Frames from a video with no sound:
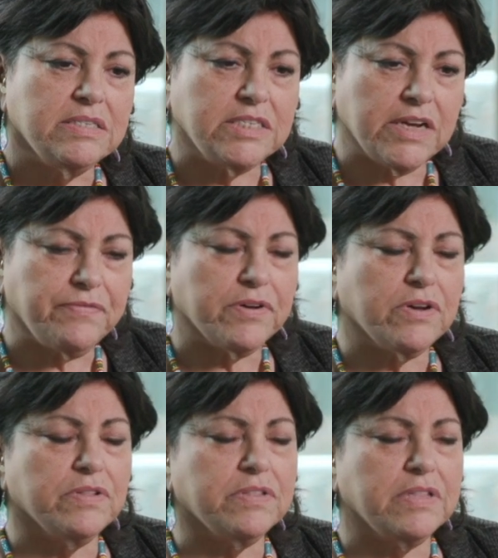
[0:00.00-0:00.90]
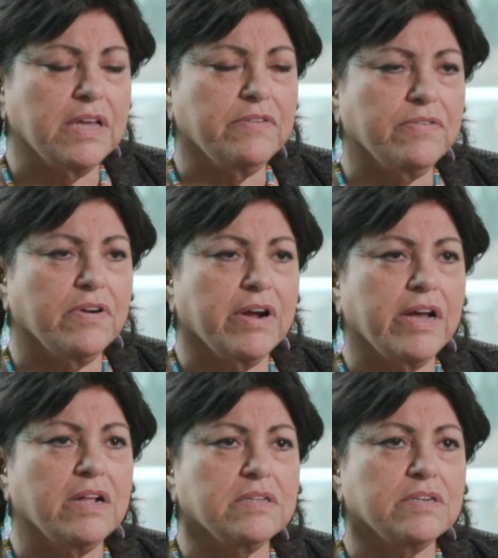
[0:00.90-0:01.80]
difficult thing for our
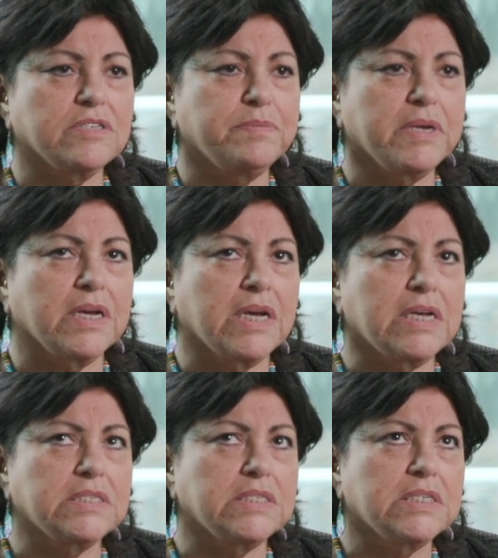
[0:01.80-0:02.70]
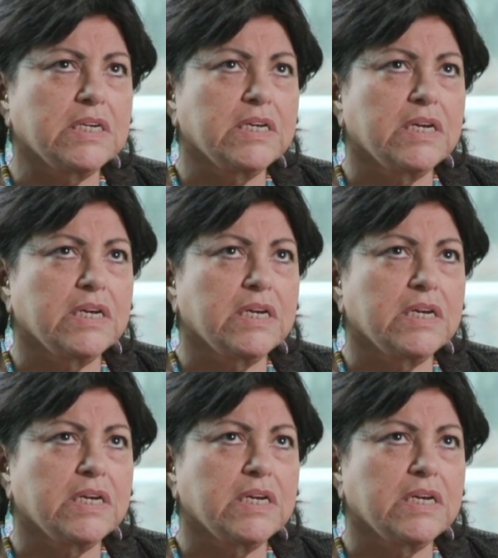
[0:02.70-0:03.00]
elders because